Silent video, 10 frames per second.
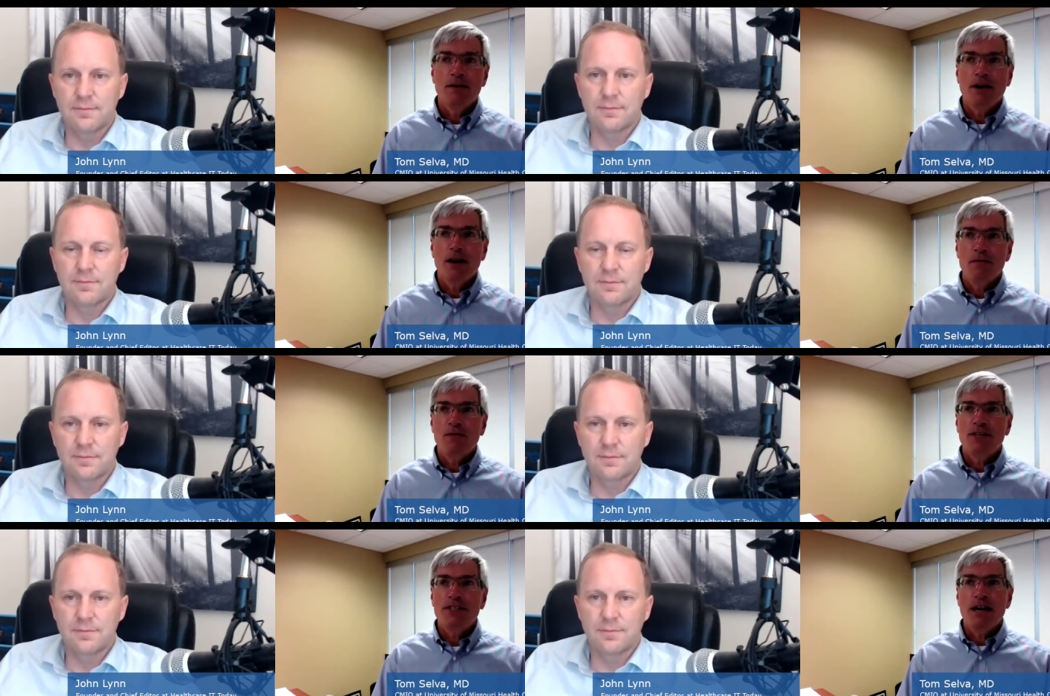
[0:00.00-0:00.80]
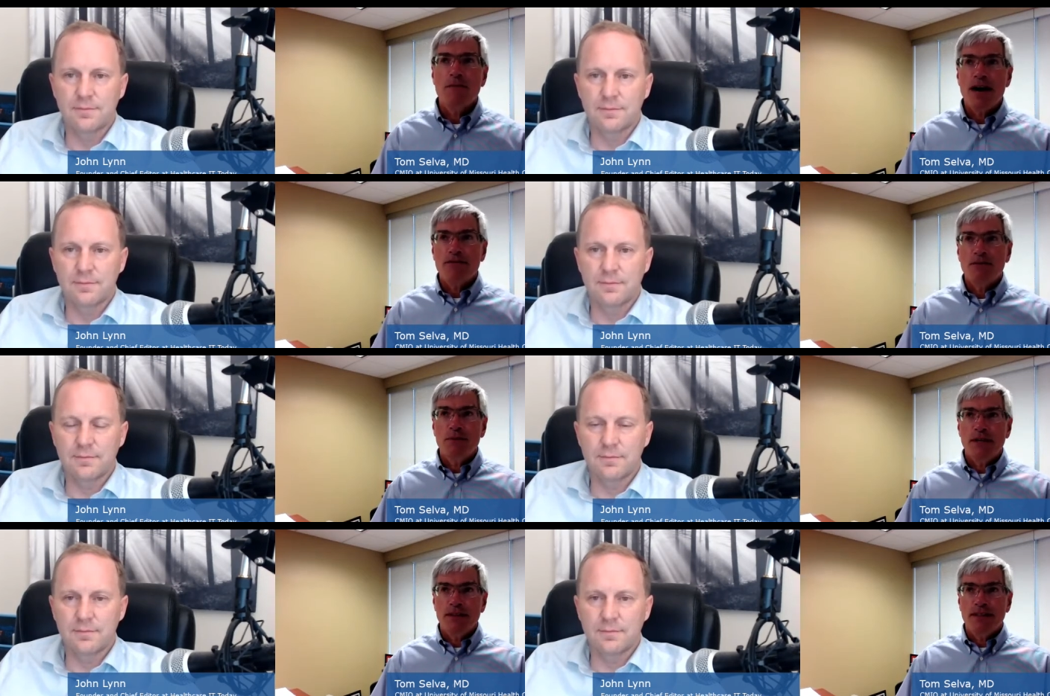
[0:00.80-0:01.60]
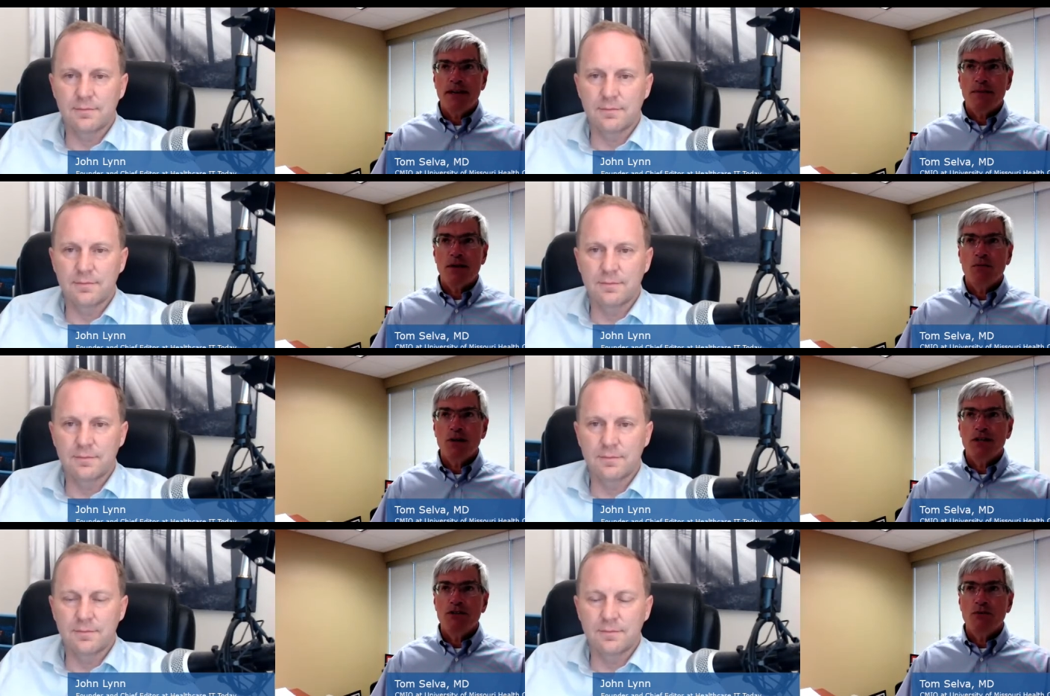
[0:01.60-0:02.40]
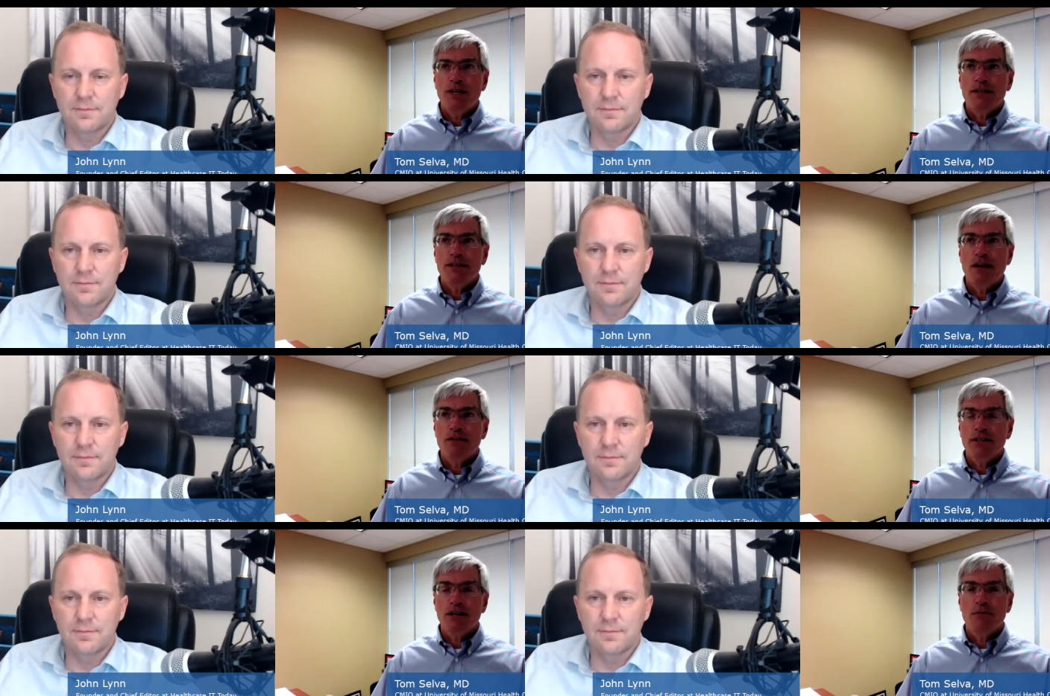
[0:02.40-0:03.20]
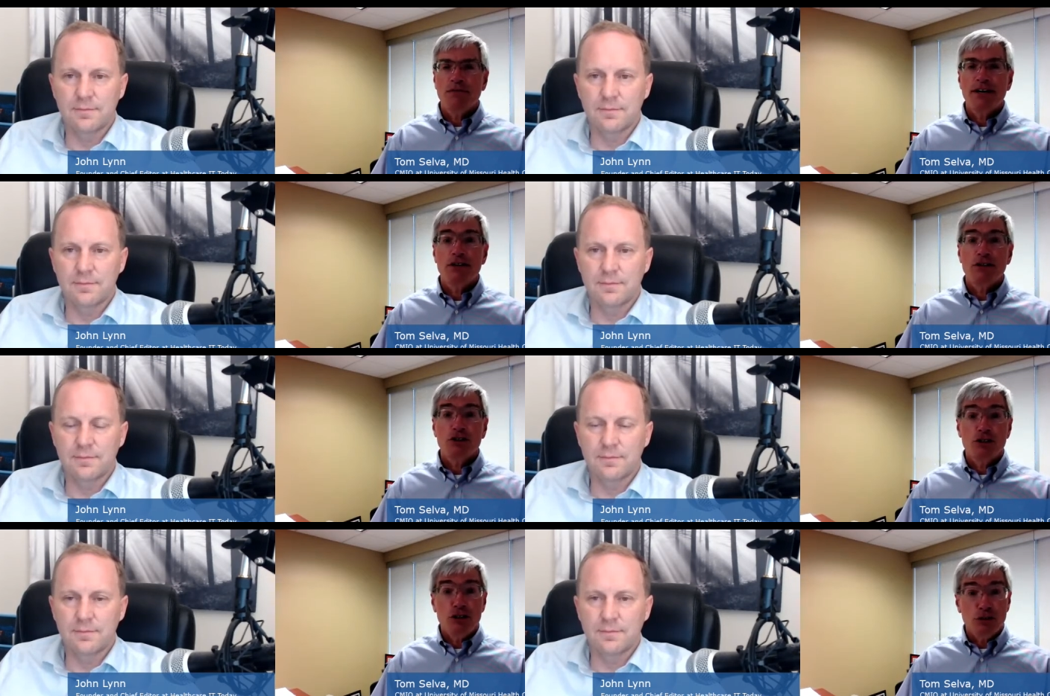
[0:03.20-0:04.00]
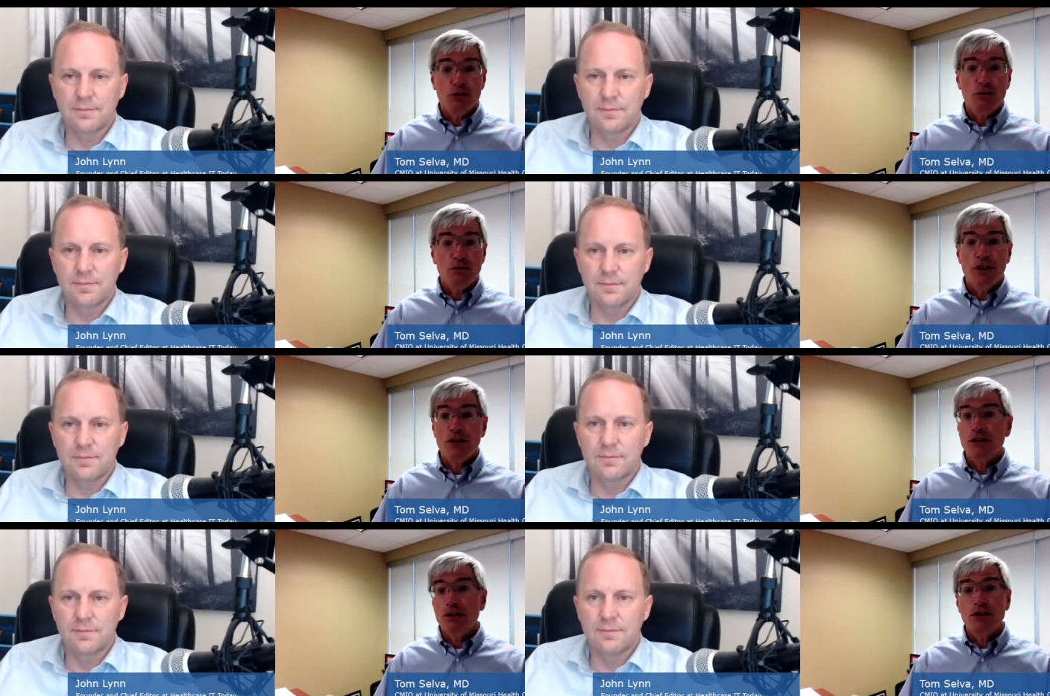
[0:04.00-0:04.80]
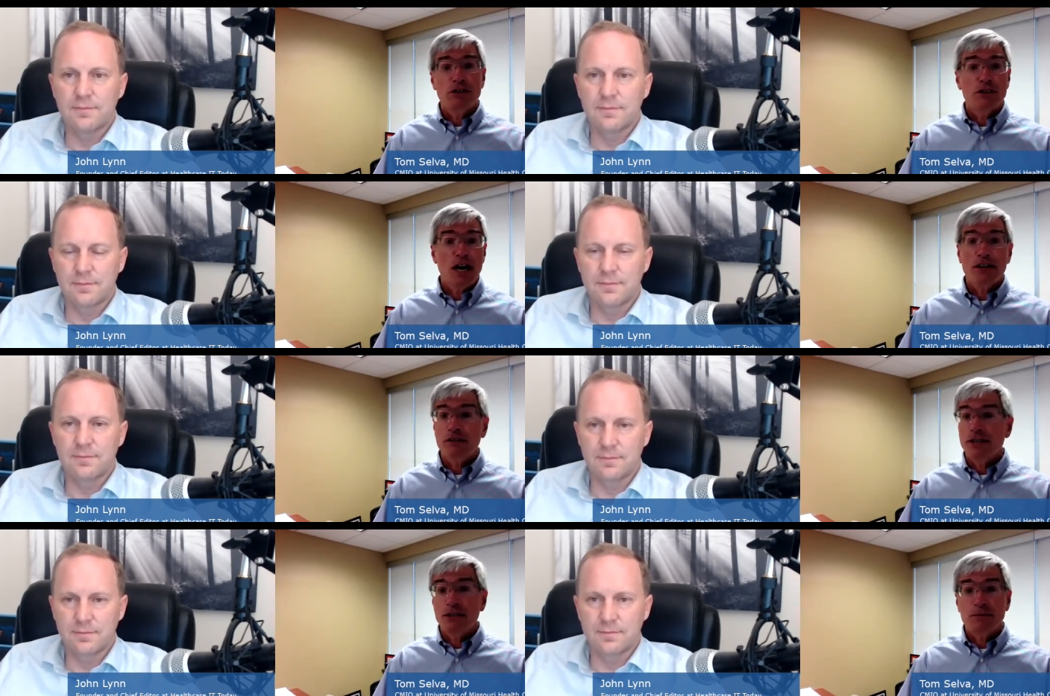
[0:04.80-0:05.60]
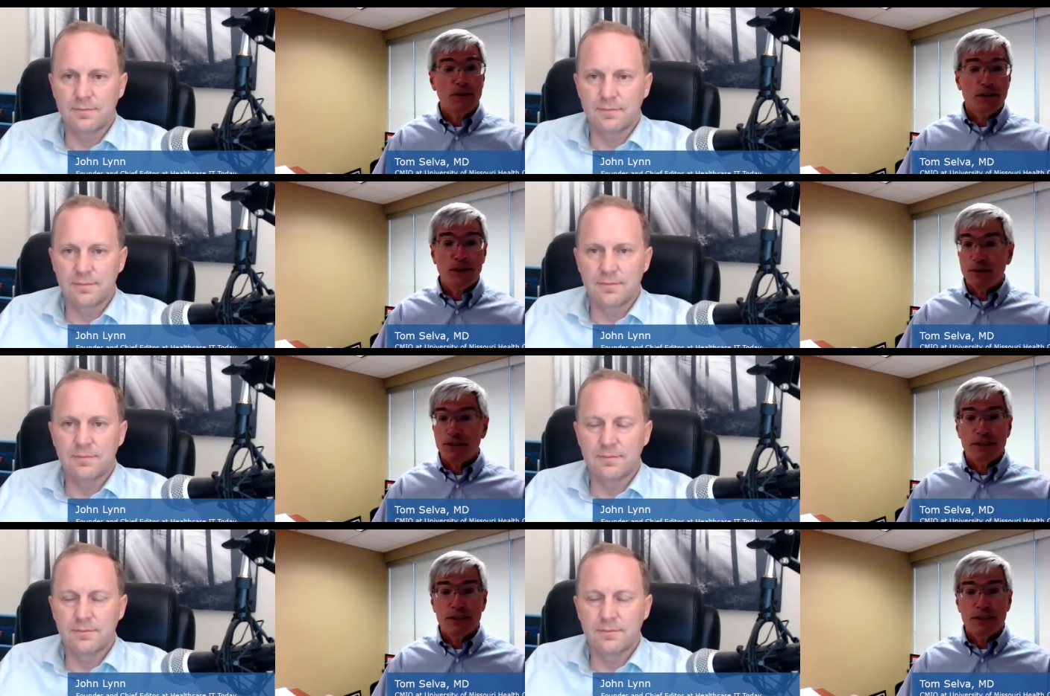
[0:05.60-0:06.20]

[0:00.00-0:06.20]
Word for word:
Speaker 1: Um, if we step back for a minute and think about what do we as healthcare providers do, whether you're a nurse, doctor, respiratory therapist,